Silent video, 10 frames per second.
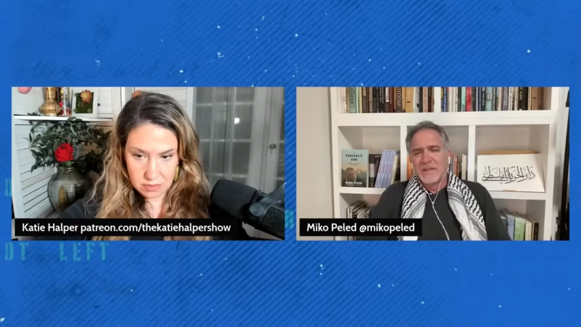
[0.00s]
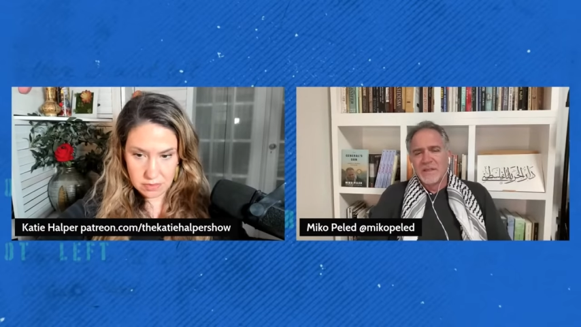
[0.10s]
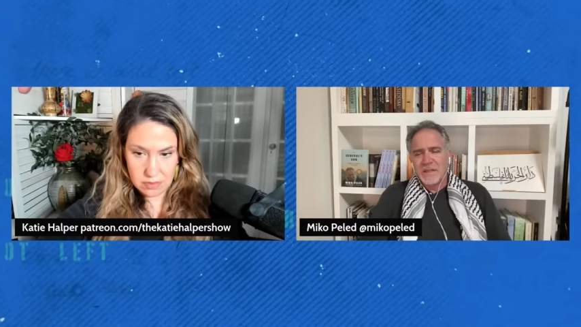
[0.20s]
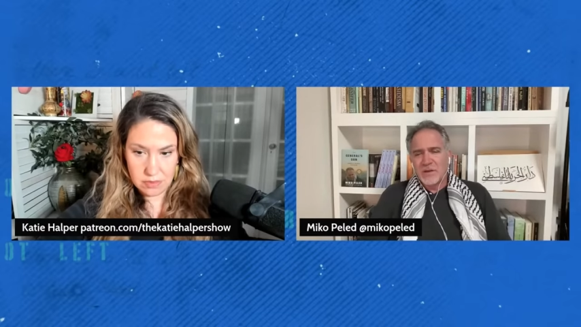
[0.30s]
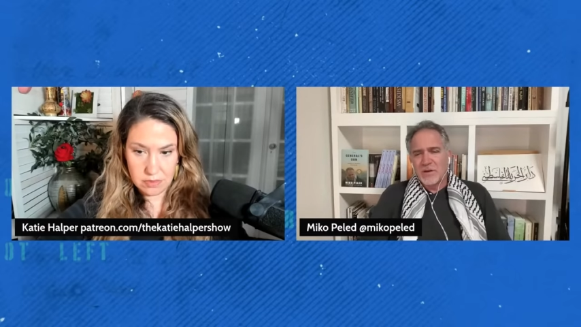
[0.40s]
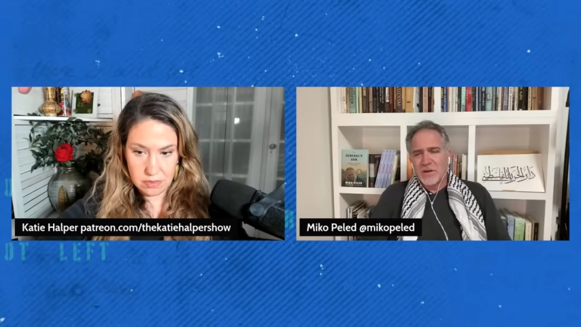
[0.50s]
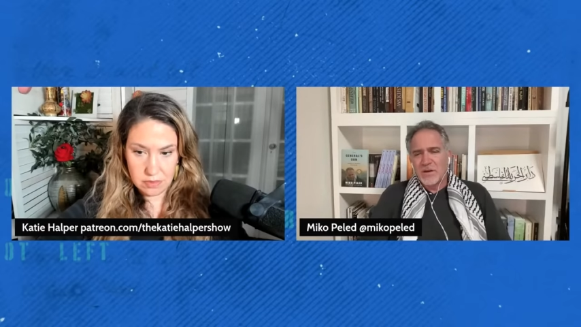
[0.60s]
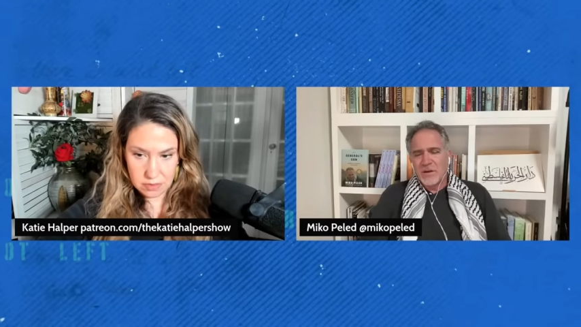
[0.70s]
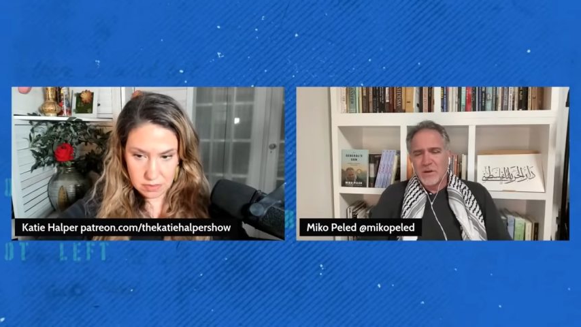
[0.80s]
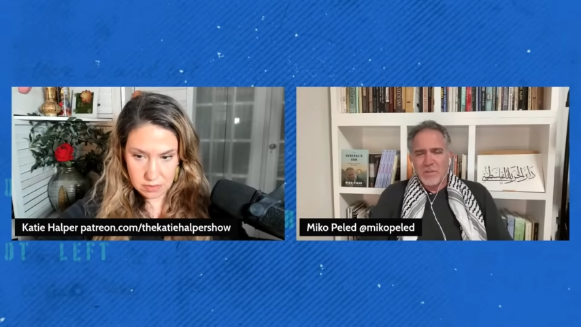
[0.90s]
Speaker 1: leader
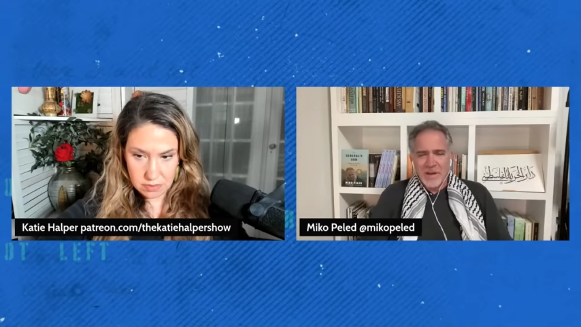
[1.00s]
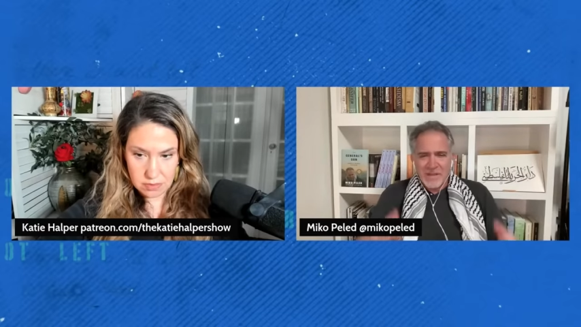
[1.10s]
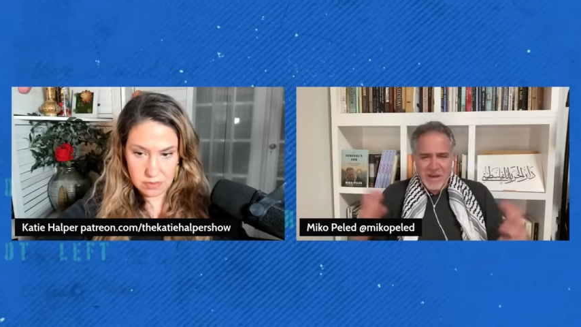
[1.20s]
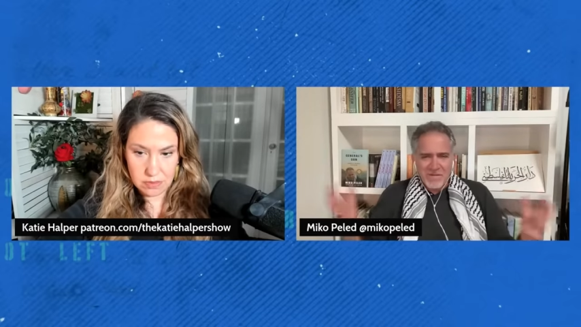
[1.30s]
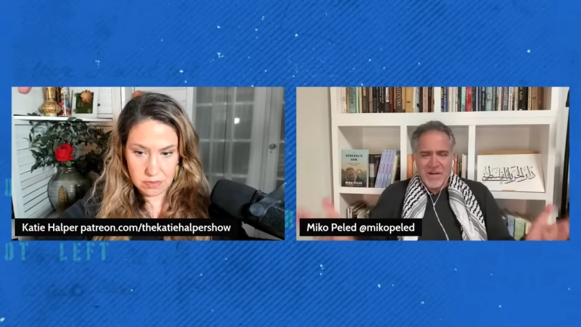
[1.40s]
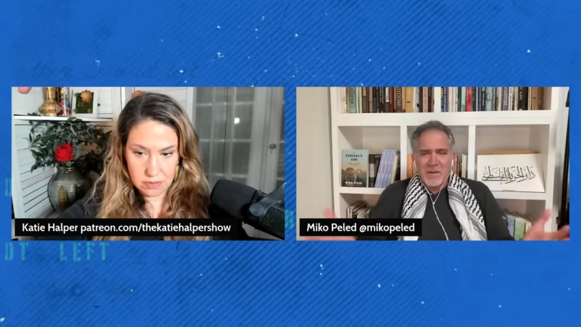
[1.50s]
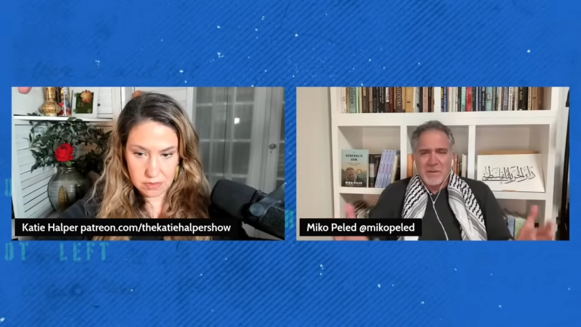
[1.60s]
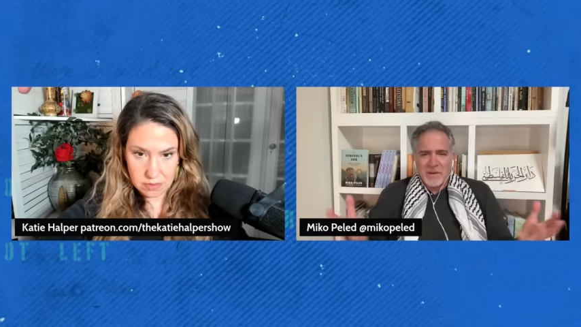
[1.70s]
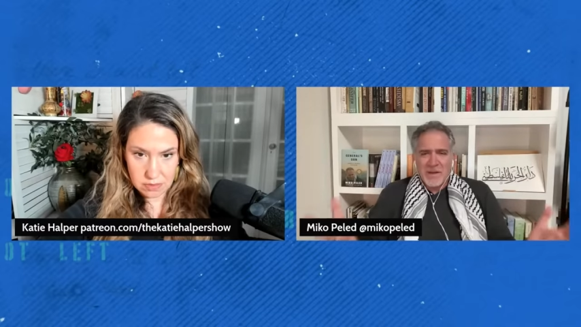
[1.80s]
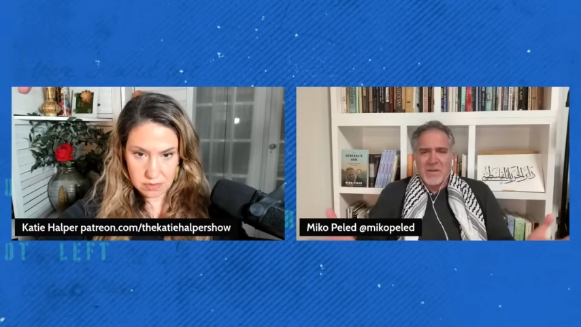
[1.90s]
and you know my entire
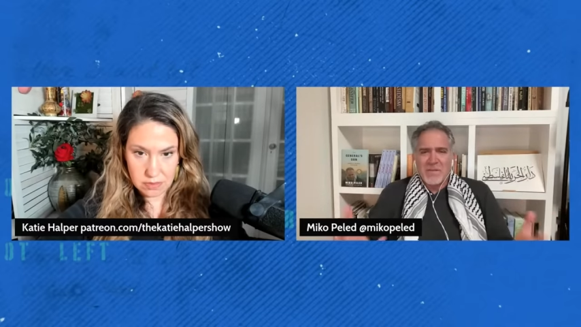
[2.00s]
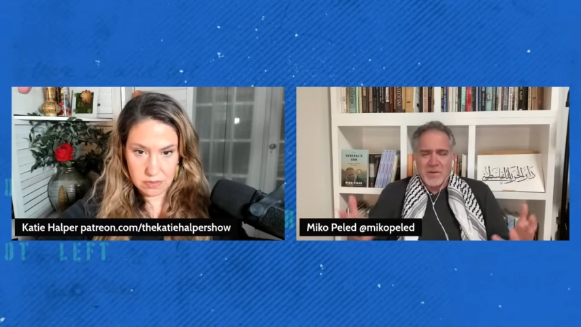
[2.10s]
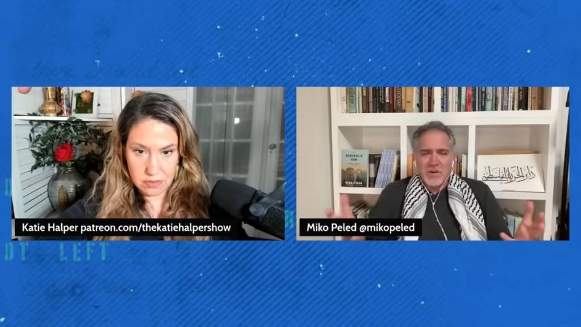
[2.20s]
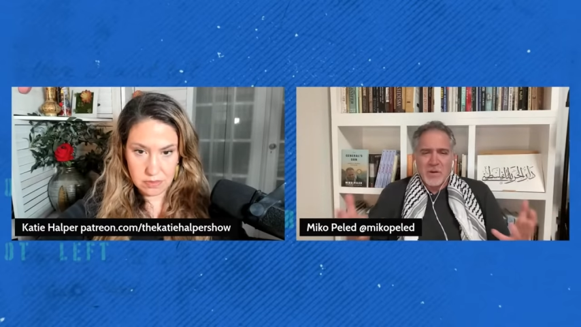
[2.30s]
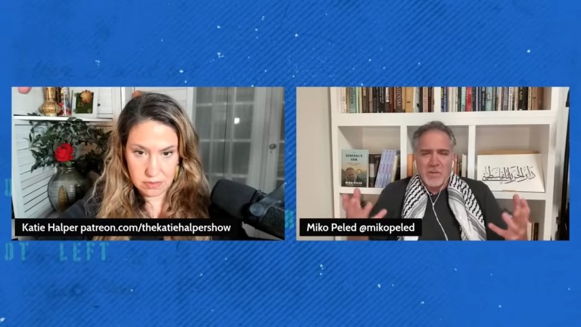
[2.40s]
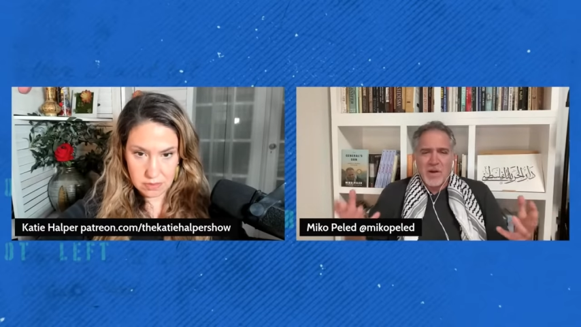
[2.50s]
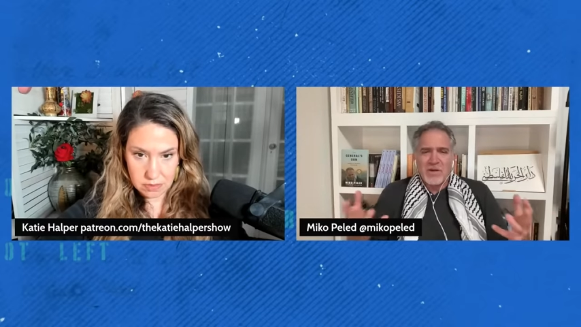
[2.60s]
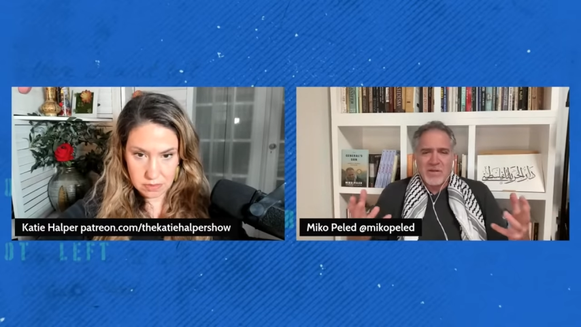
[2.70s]
family come you know are part